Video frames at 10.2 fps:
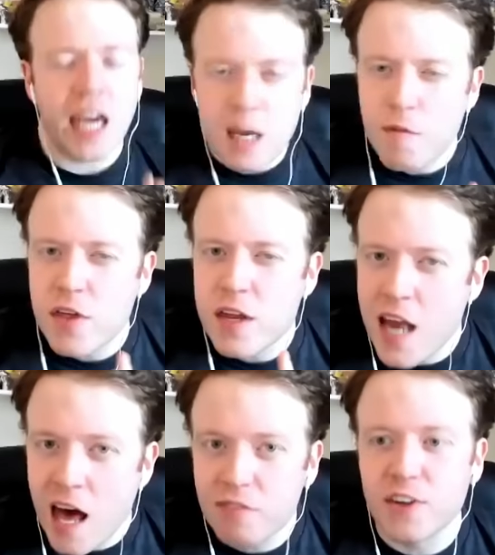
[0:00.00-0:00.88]
name of the
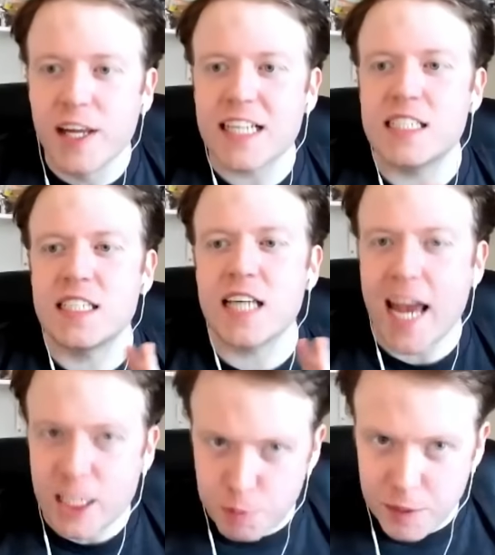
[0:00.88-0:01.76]
Netflix is
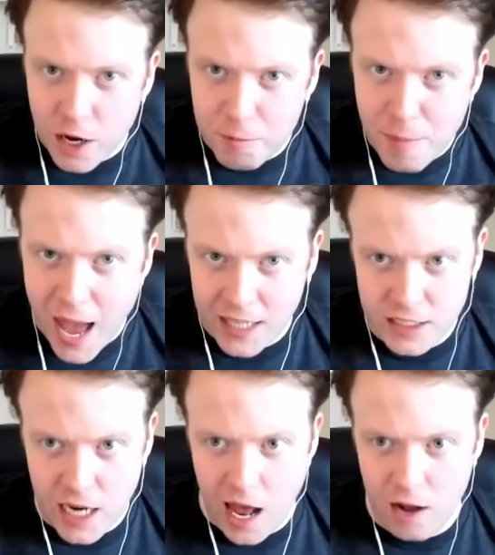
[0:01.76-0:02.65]
HBO Max